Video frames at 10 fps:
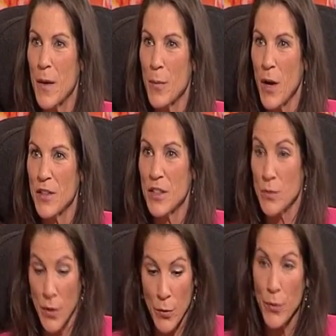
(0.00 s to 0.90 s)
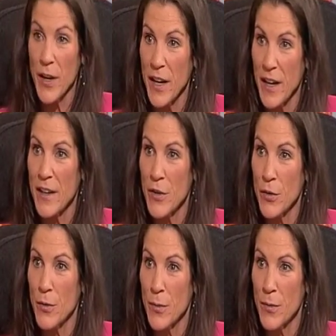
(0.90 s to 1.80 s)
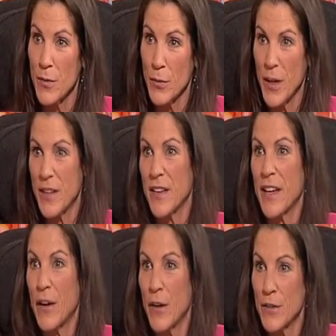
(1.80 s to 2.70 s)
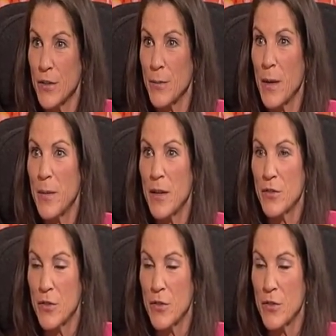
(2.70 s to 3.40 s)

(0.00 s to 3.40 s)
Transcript: projects where you read as a character, or maybe as